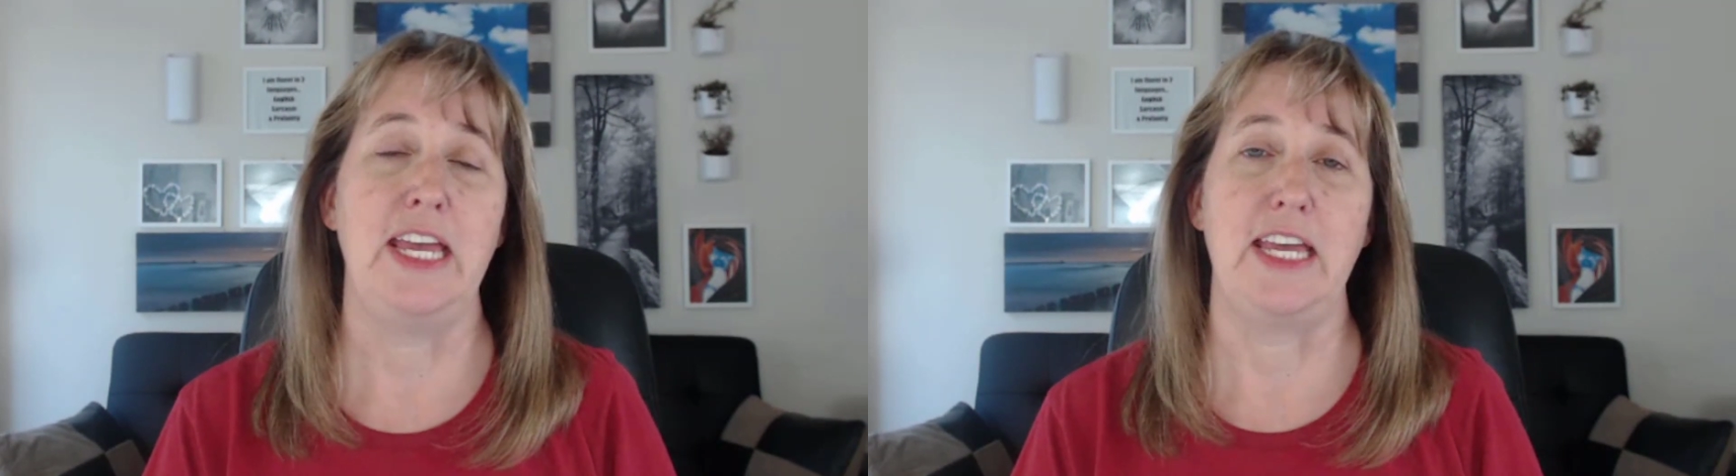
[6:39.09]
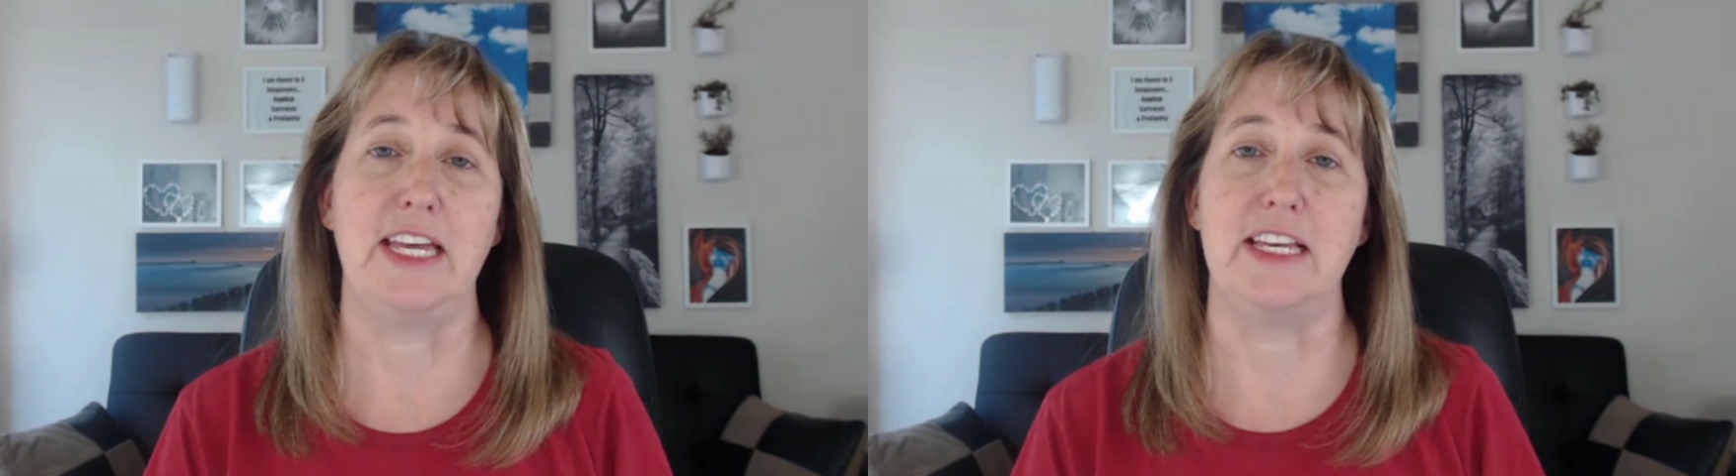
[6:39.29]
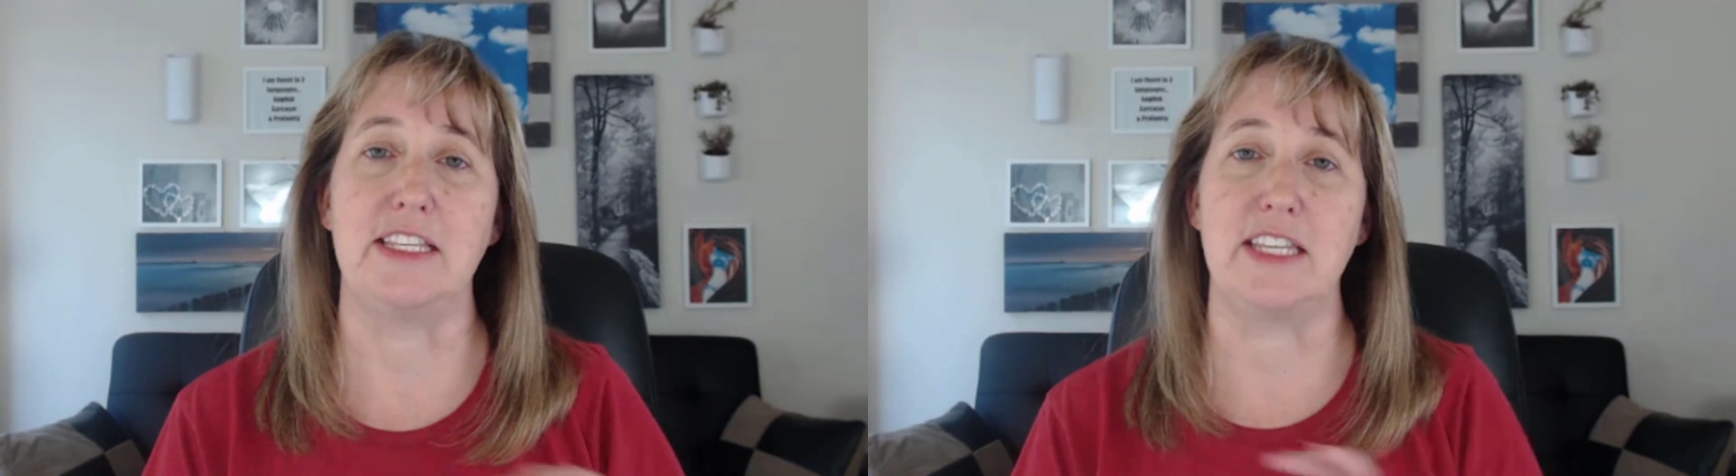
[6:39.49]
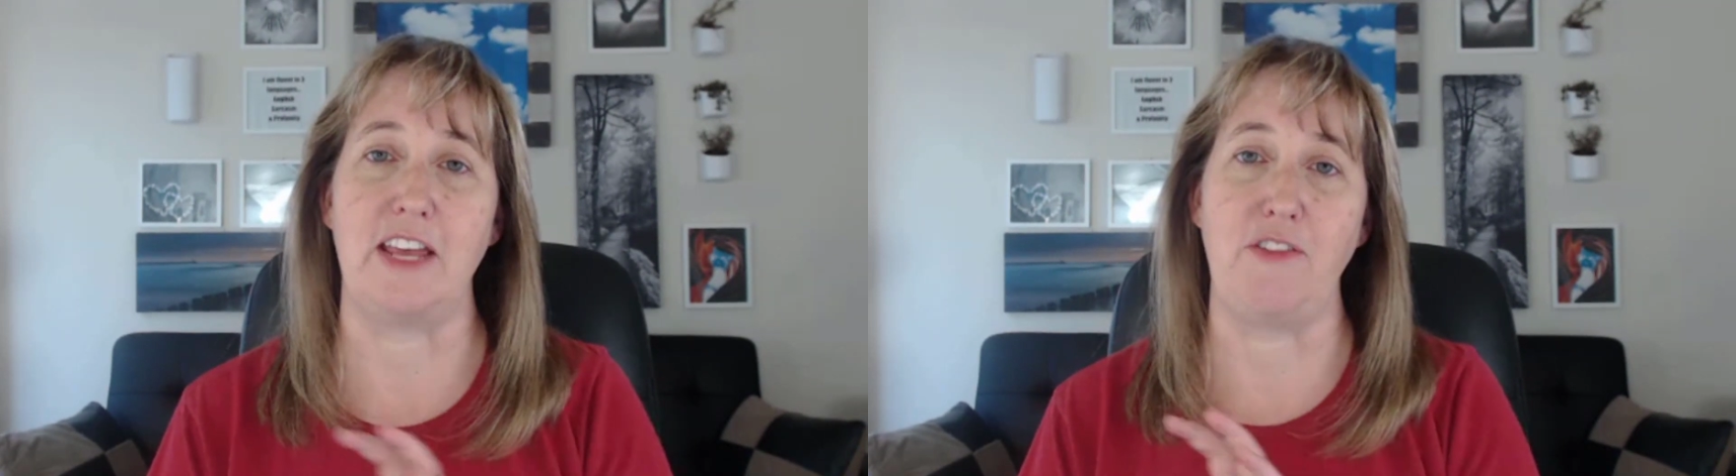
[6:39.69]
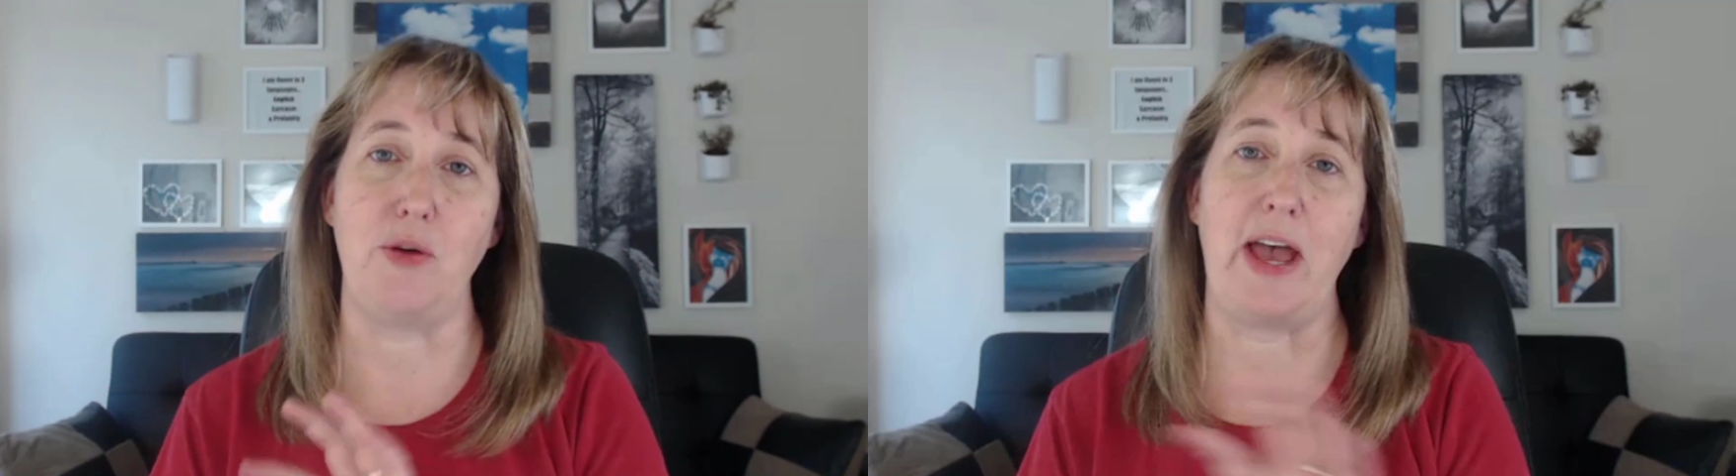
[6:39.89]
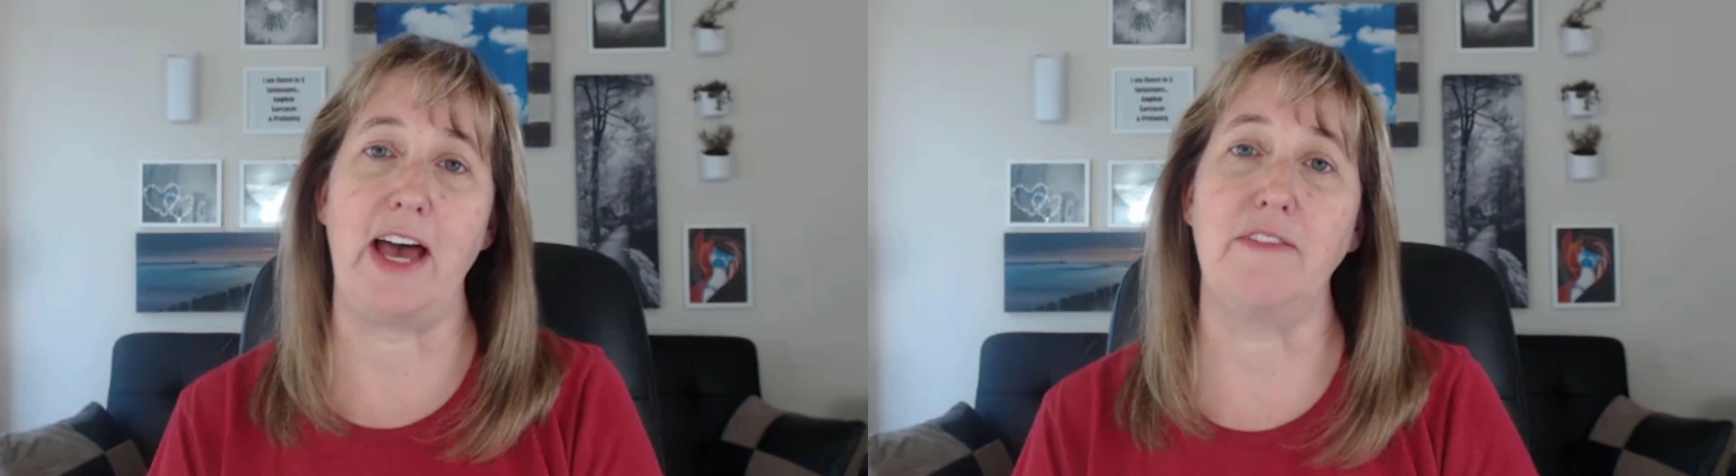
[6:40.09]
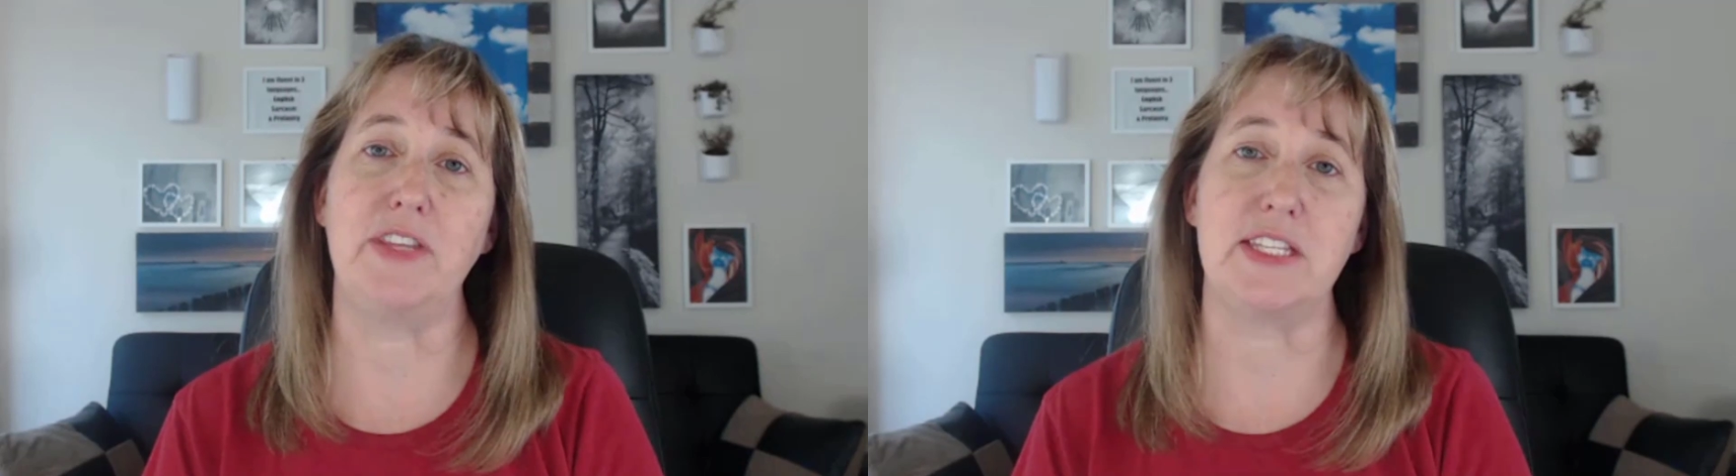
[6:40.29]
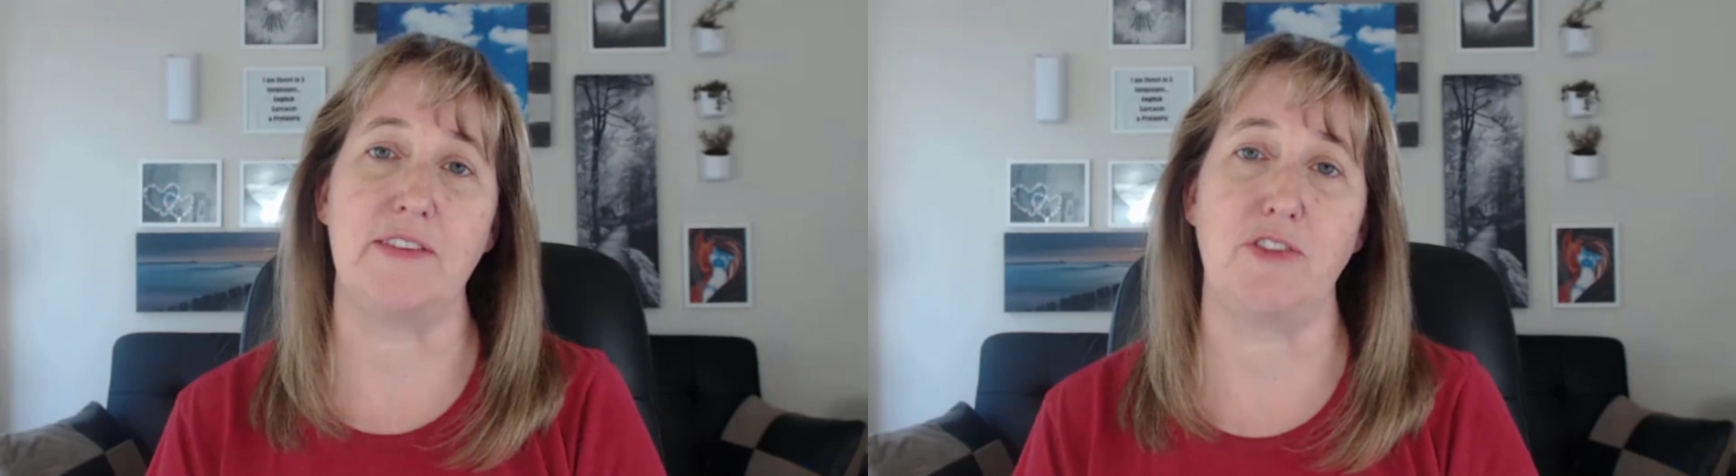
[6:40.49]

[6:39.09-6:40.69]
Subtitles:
is if you have this